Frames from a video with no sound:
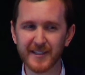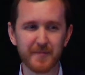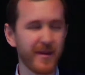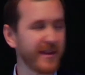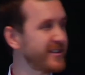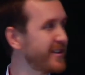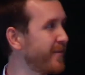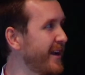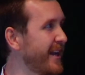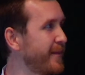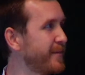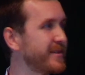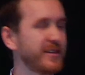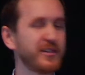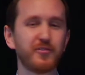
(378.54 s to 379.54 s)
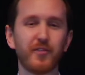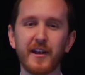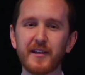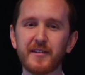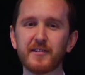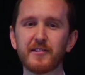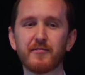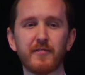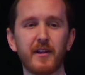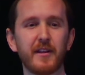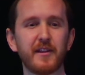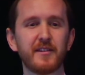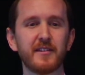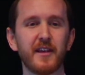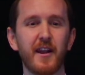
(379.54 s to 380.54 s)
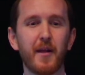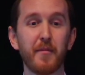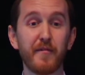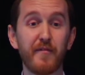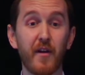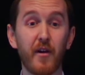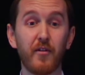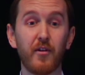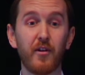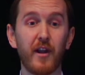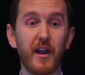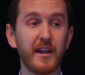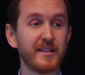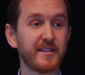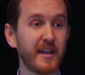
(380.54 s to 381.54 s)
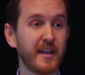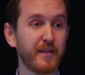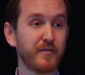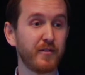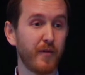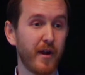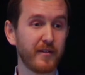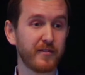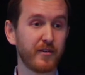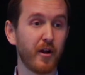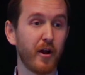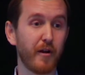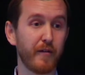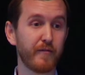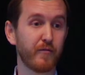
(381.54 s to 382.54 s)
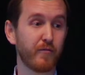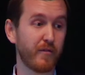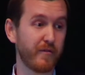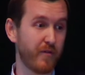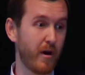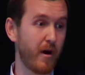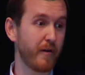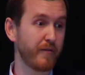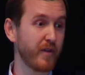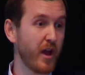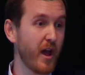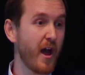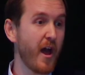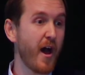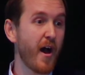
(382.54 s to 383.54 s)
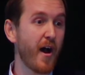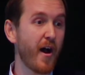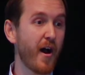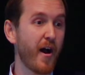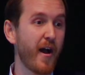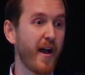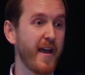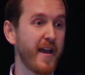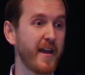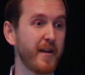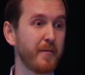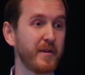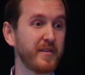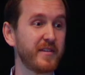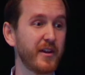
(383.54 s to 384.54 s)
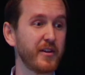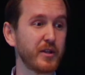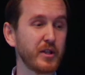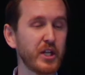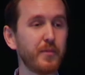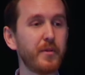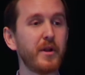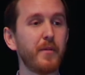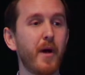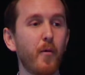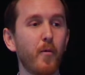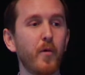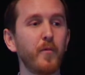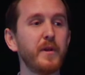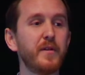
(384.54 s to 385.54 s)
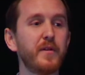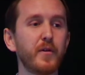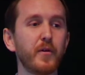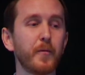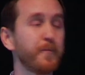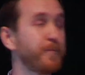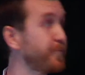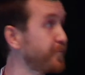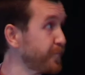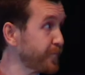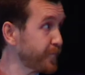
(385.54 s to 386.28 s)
as I mentioned, my name is Andreas Karelas, and I'm the founder and executive director of RE-volve. And I'm going to tell you a little bit about what we do.